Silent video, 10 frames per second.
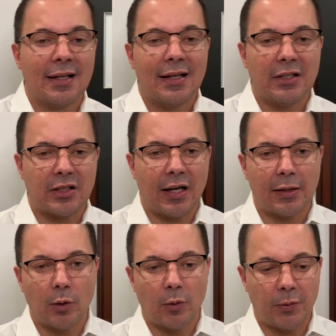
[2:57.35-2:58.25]
is
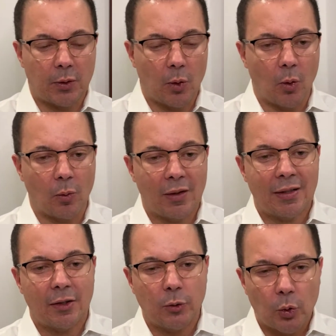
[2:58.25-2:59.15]
kind of,
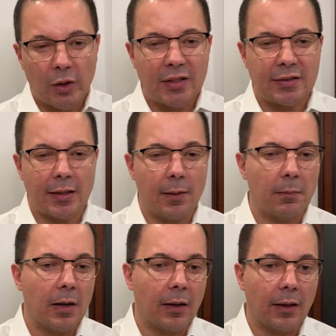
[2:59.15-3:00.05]
doing
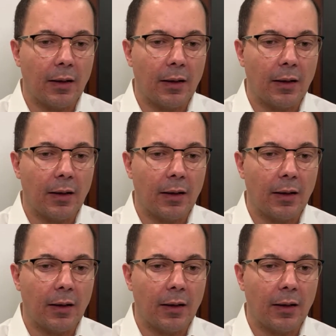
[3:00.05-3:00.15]
some,